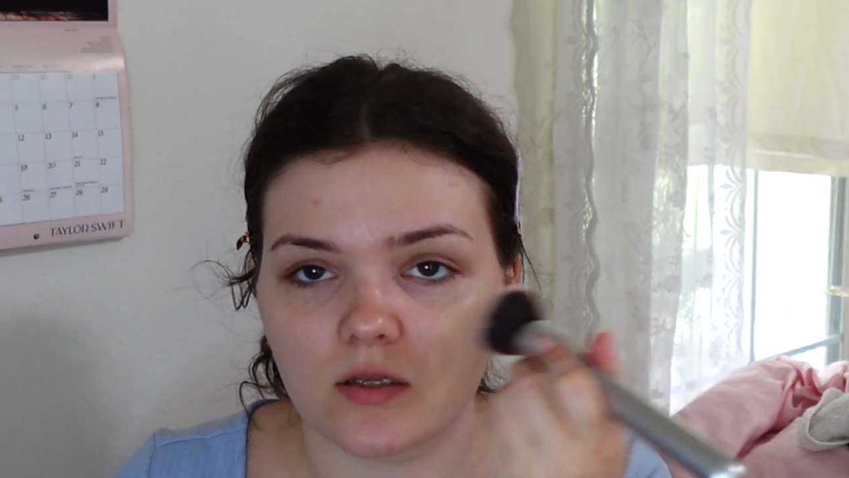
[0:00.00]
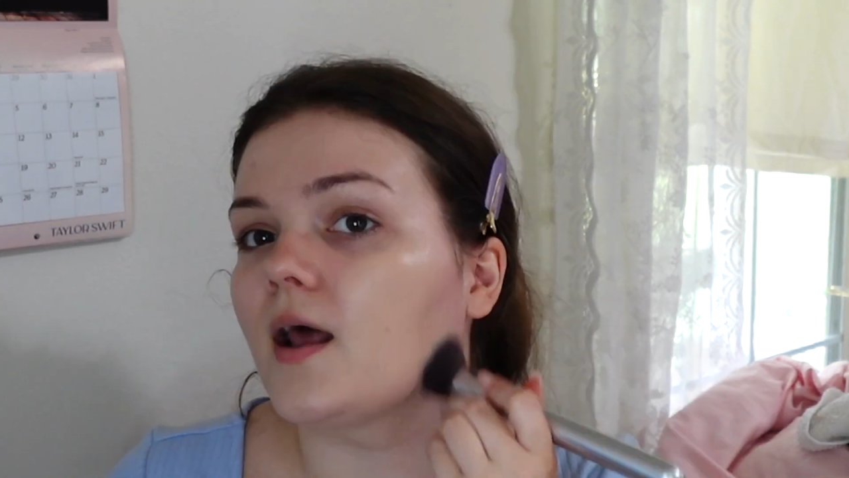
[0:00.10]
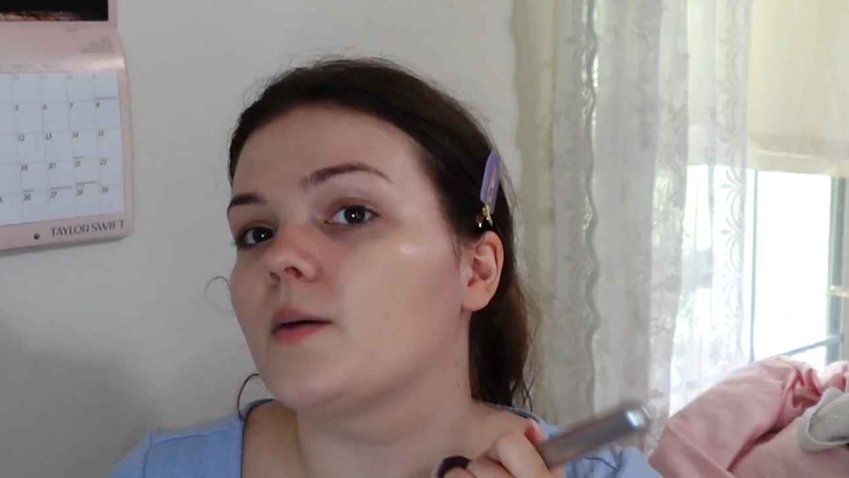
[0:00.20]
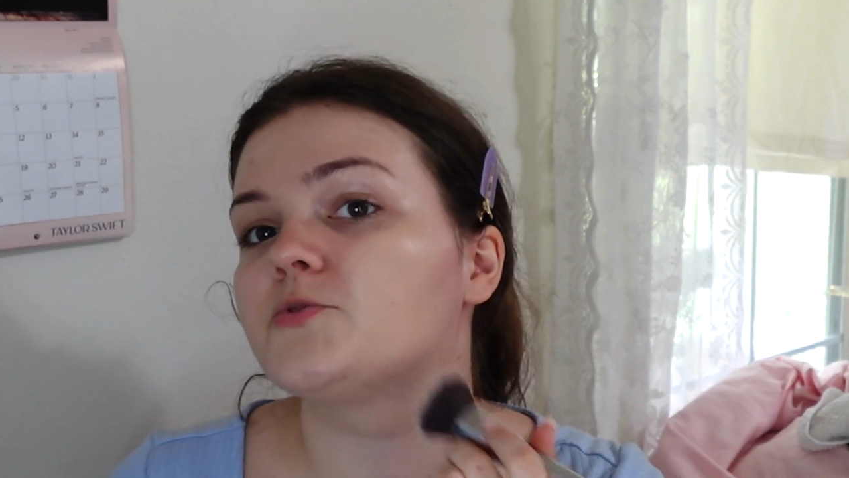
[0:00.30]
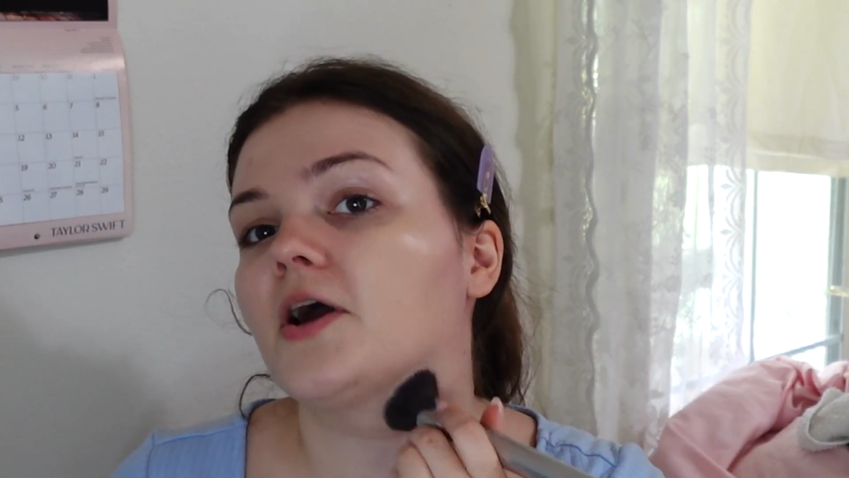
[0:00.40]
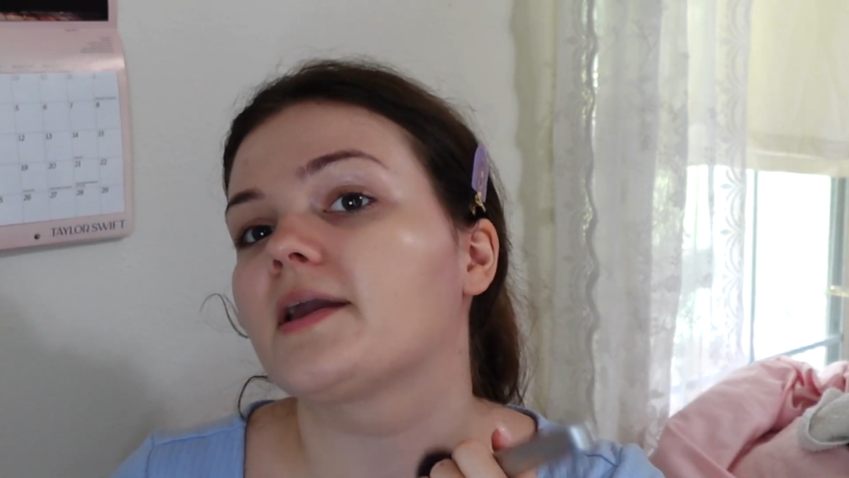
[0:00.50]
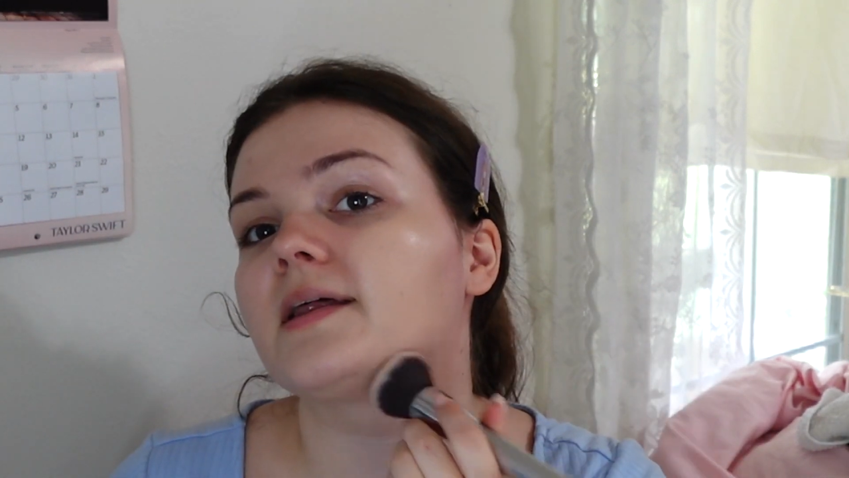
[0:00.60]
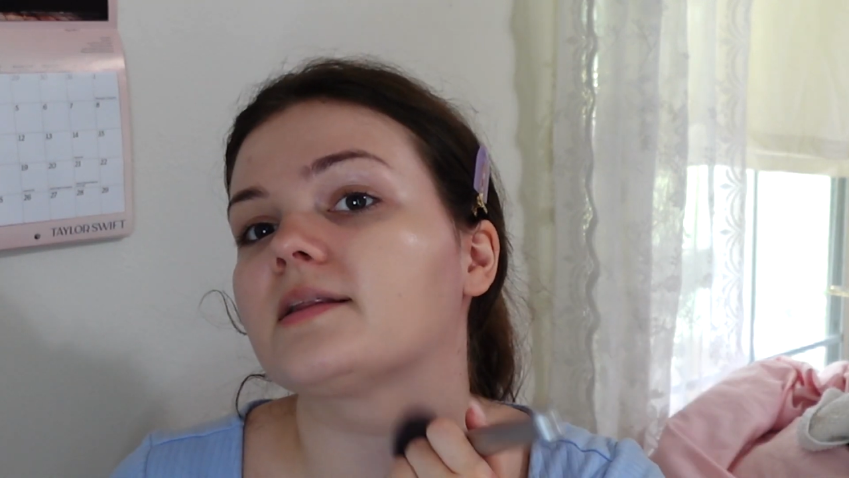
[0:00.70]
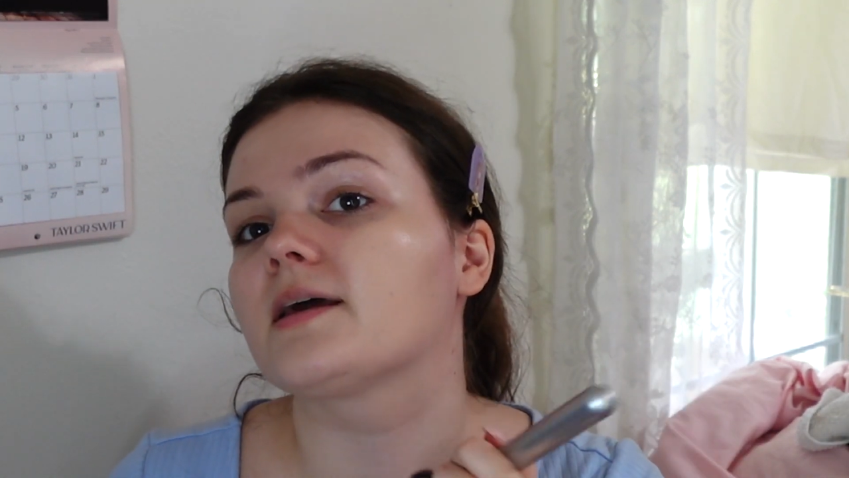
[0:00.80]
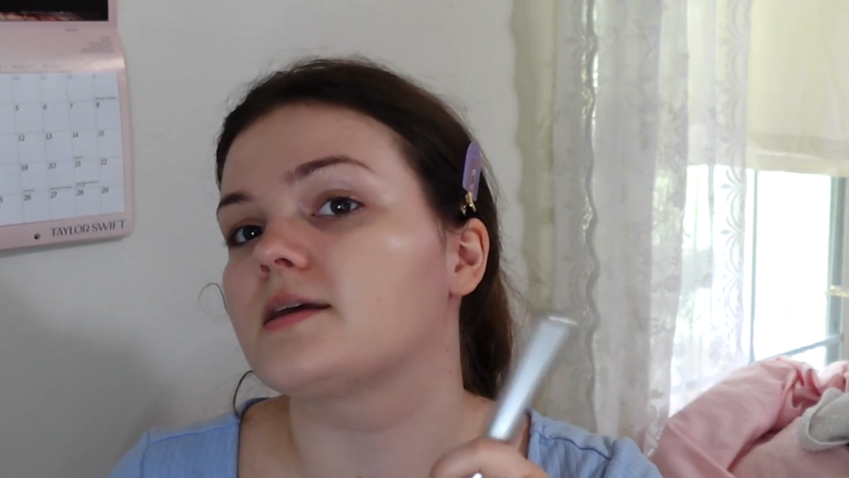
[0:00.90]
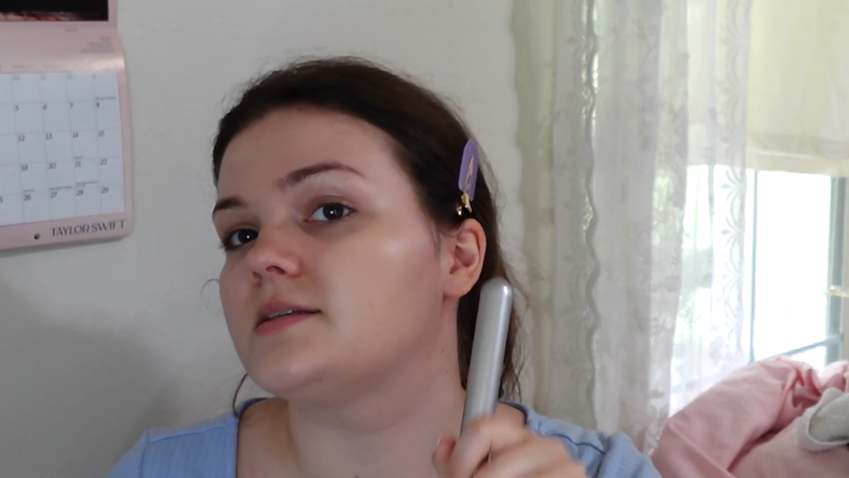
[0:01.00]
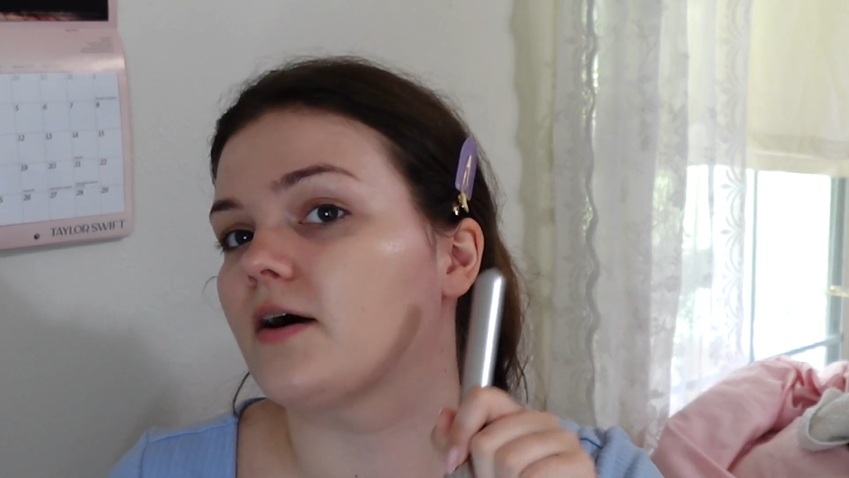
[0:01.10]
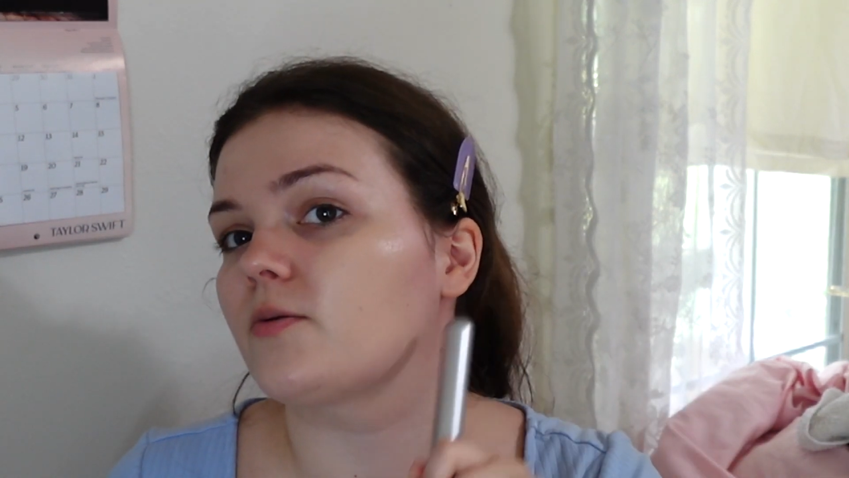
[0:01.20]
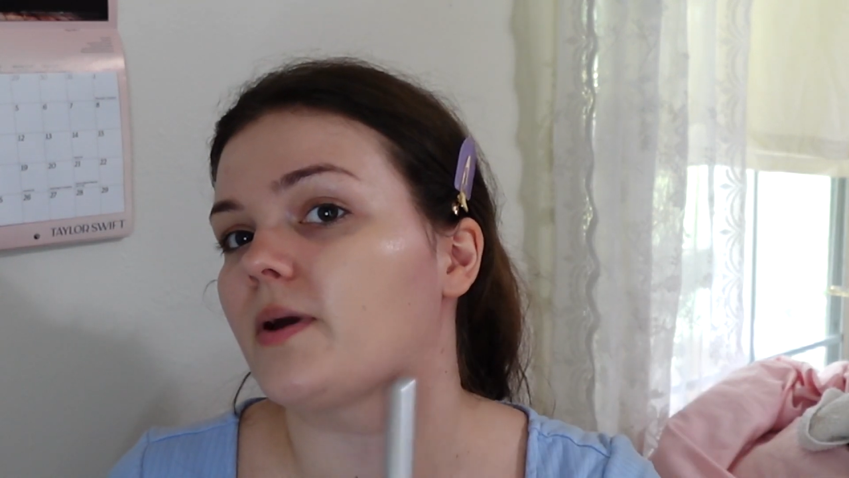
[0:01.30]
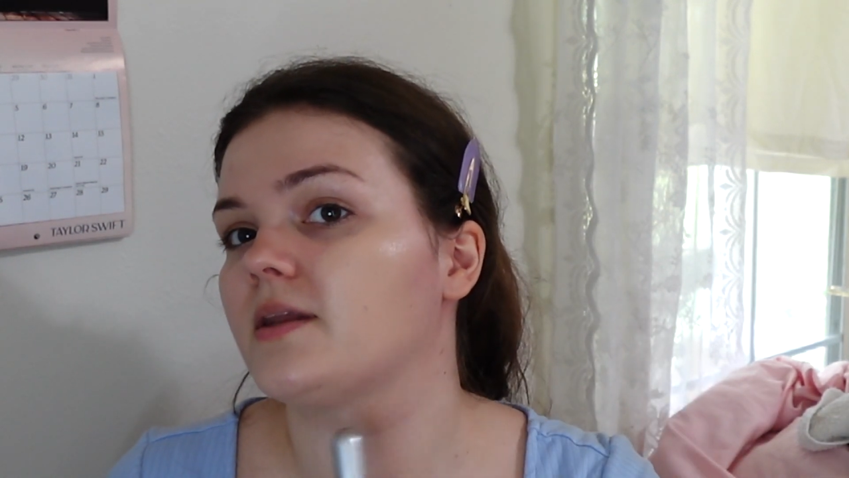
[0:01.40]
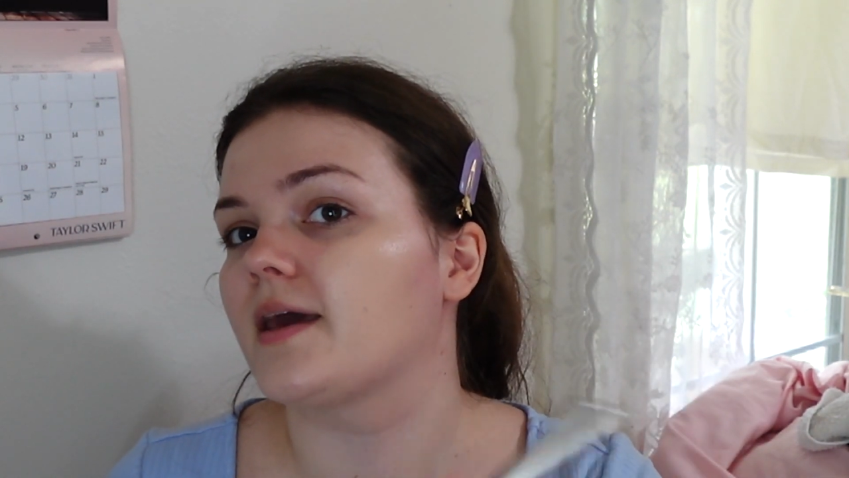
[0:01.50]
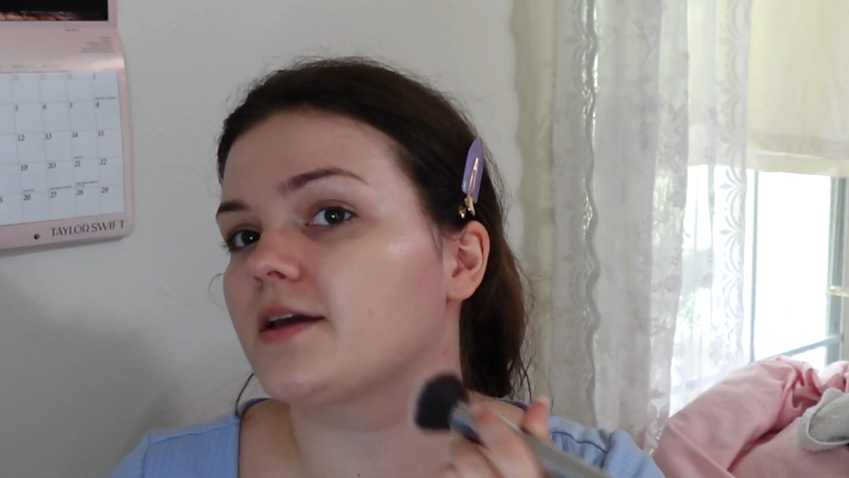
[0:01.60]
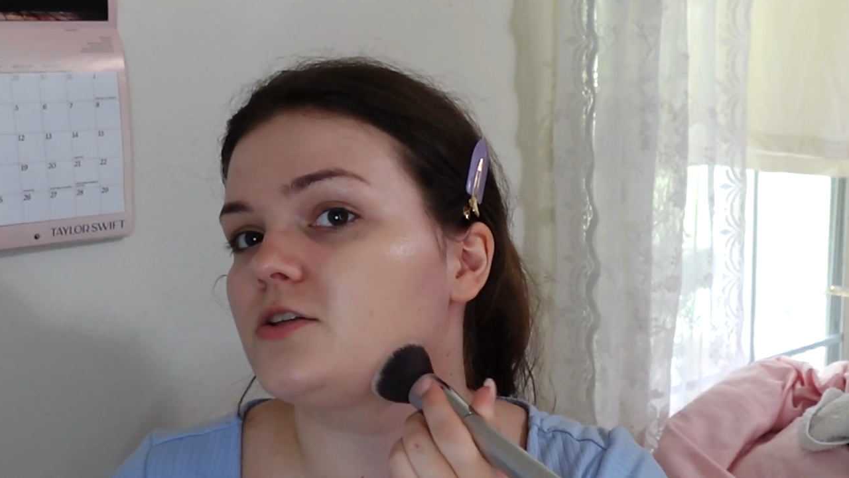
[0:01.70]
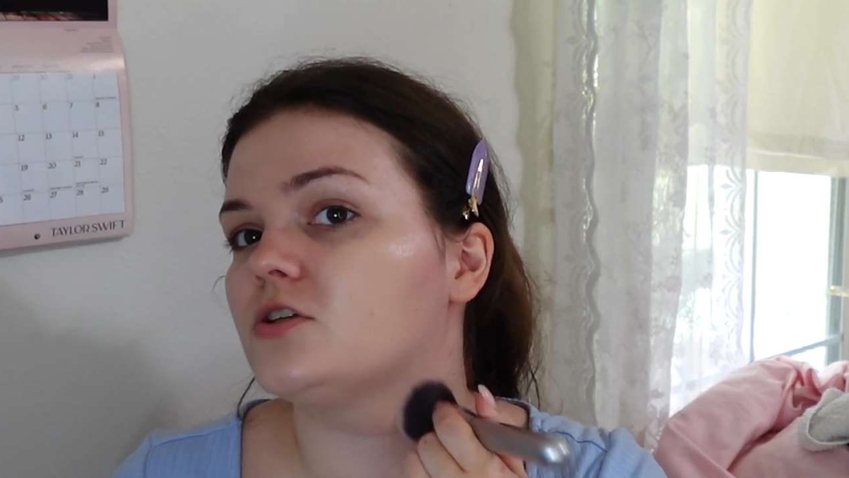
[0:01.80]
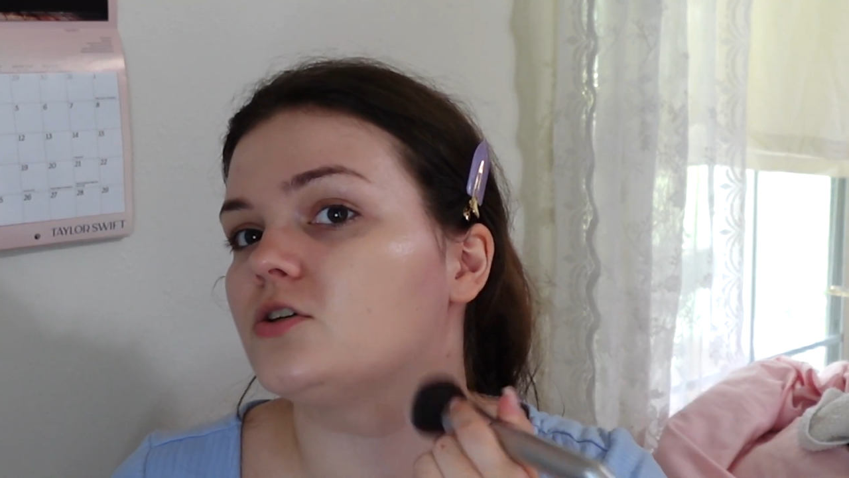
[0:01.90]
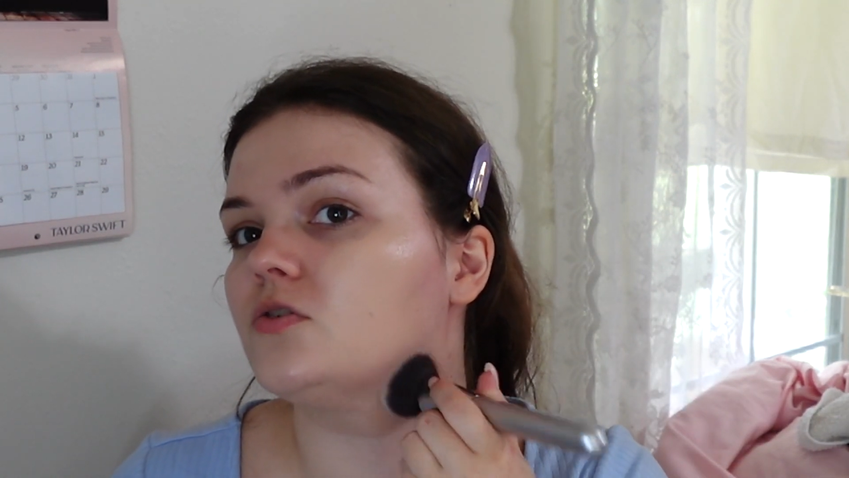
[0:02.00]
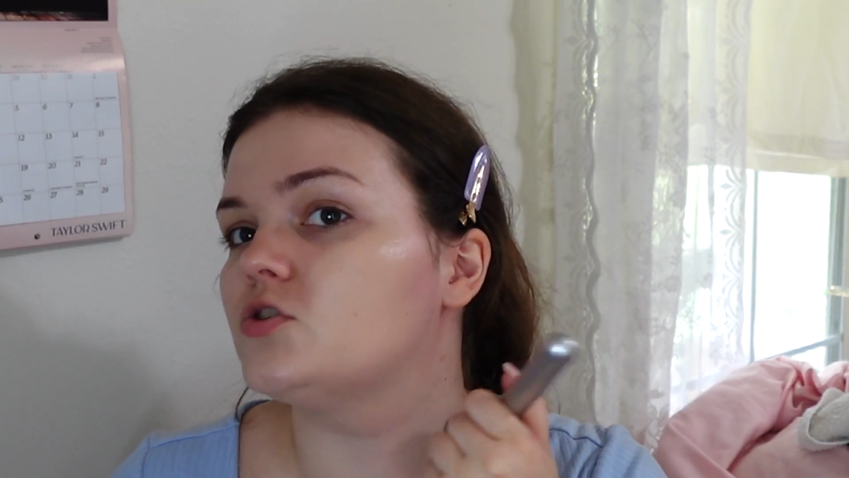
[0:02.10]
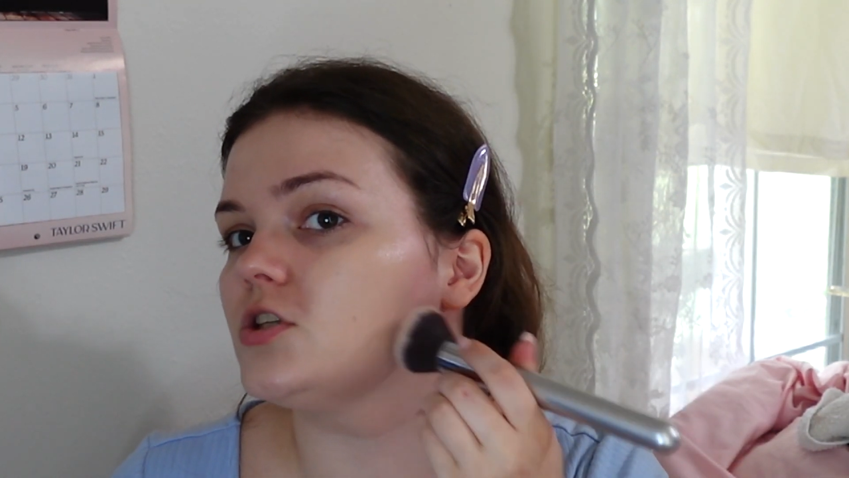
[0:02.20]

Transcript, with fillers: And I'm dragging it like down my neck too,